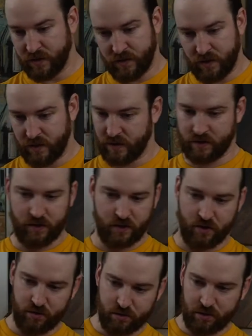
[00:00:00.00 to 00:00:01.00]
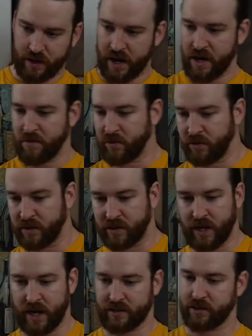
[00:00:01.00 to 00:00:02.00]
It's a cool label.
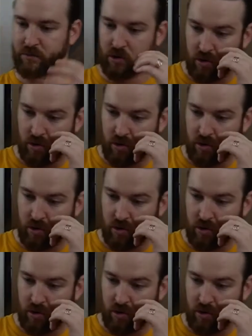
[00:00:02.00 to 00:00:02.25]
It's got some